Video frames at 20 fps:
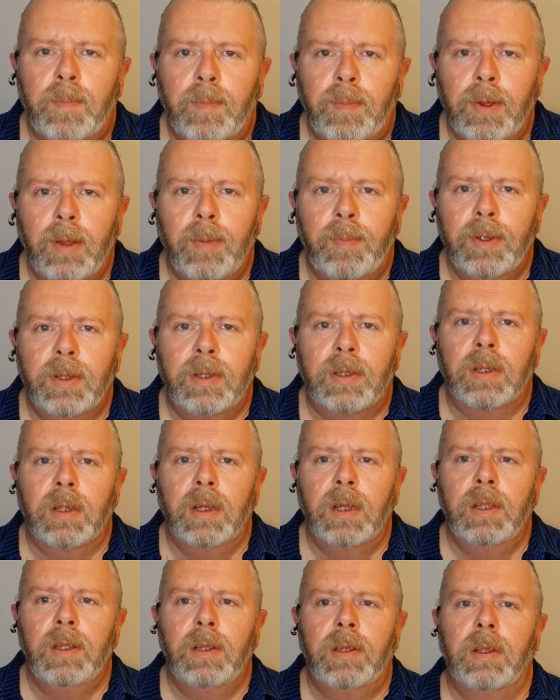Purpose
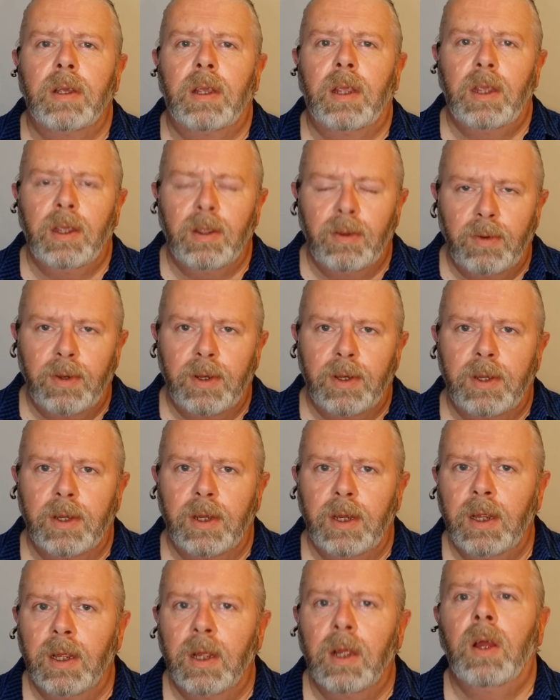and
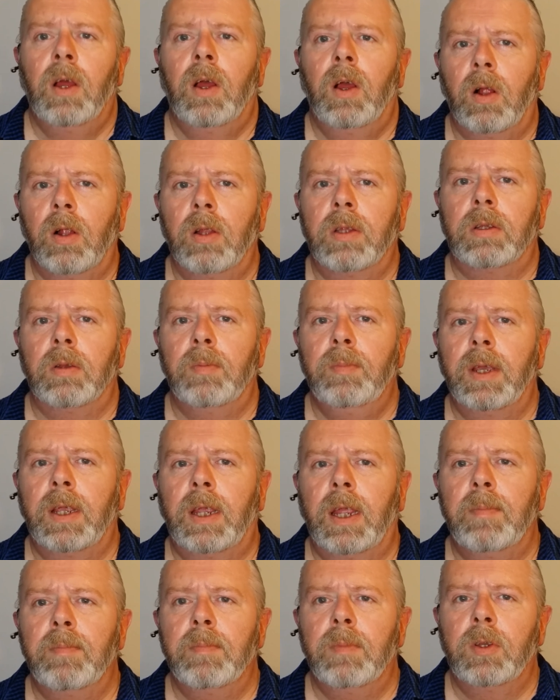security also make
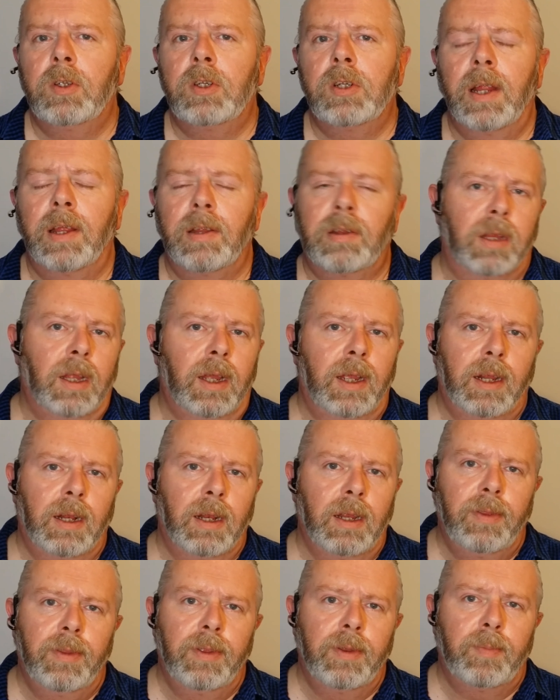it much less
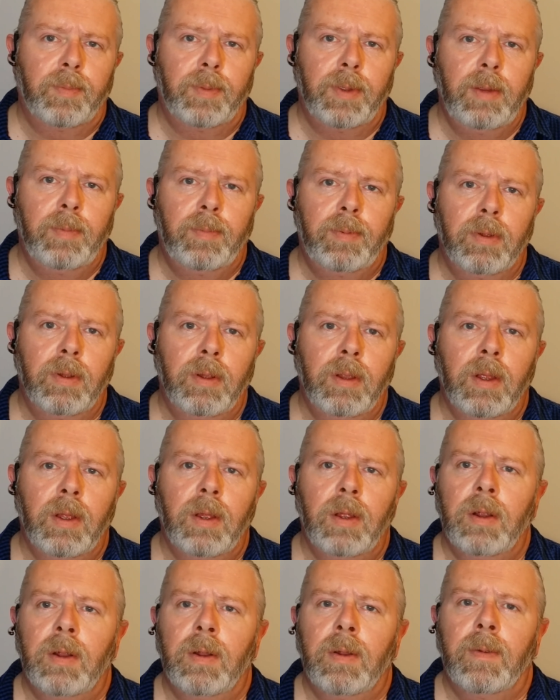likely that people
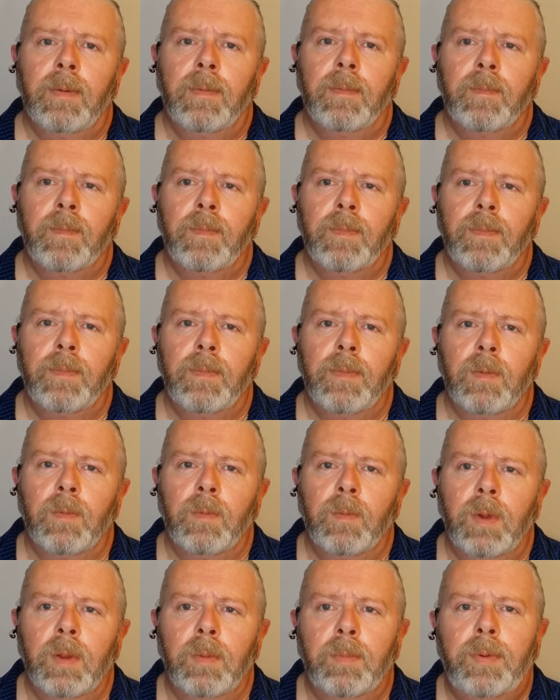
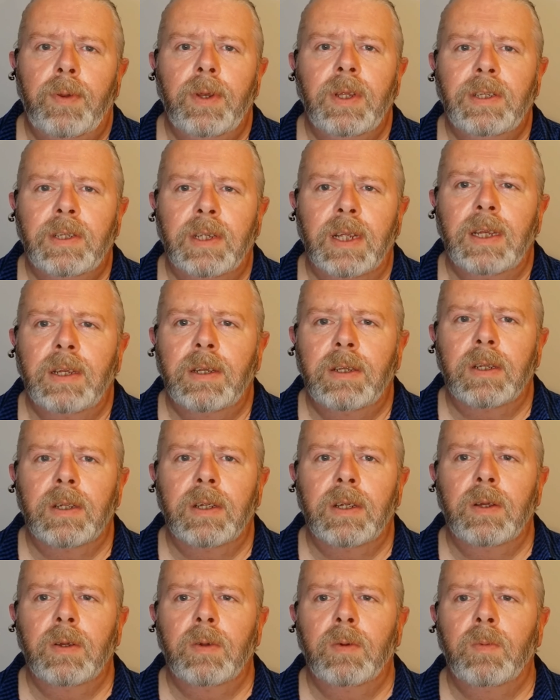will present
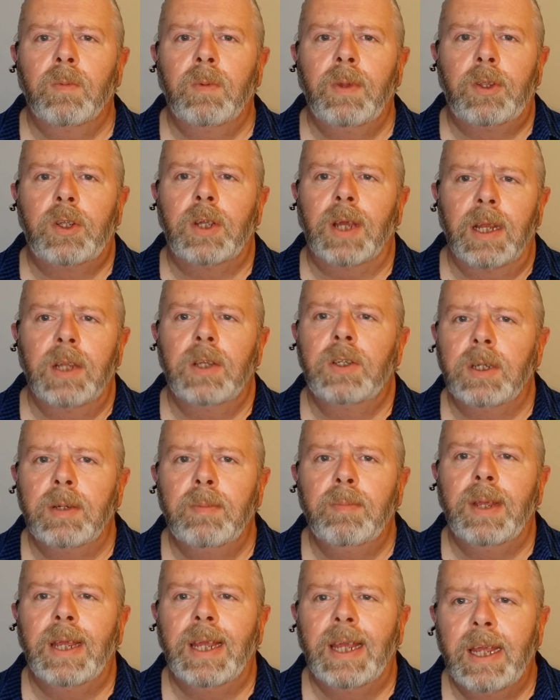with challenging
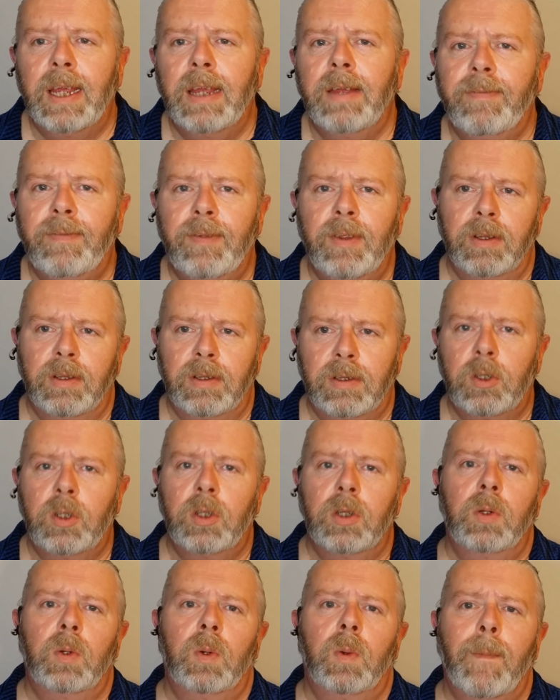behaviours
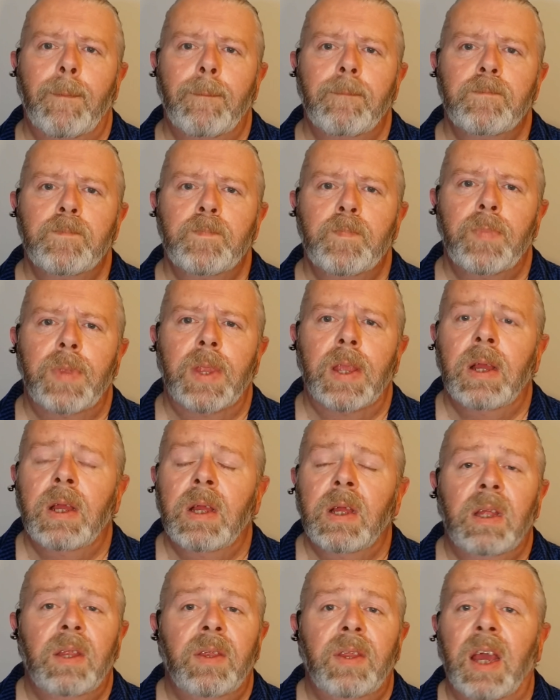too.
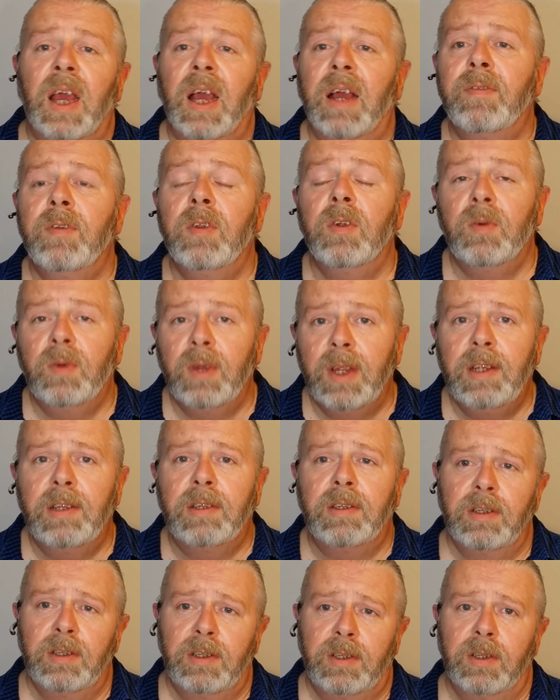They have no
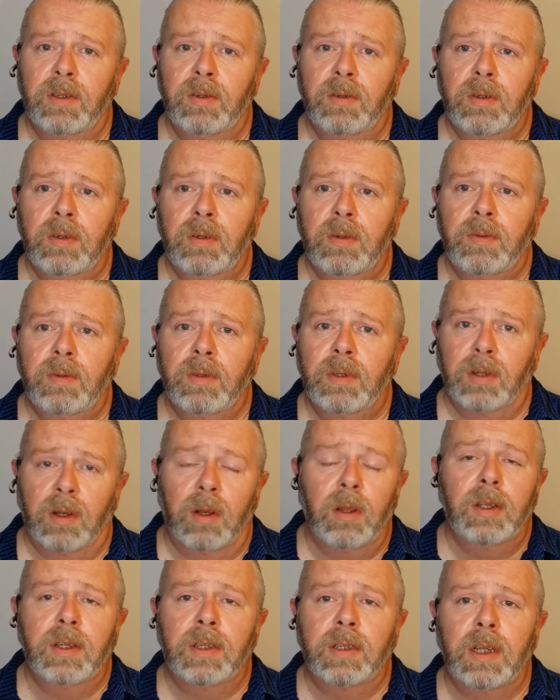reason to, so
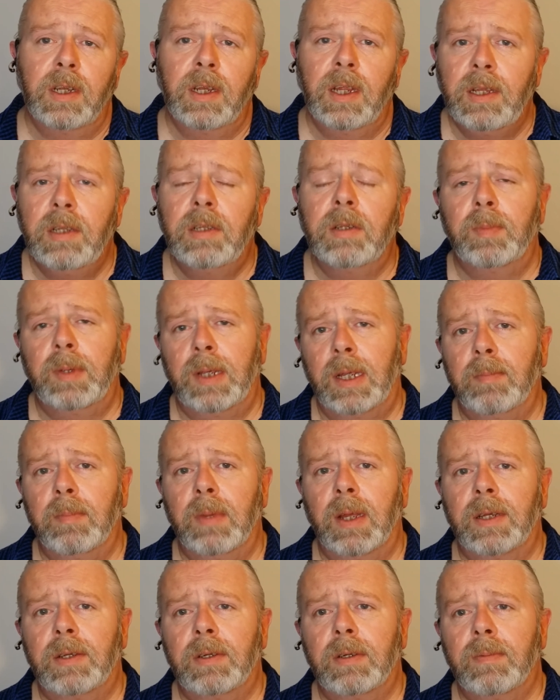long as their needs are being
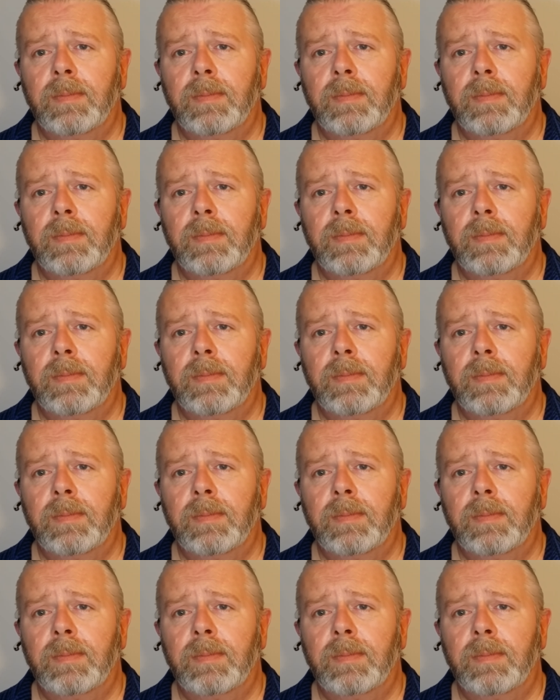met.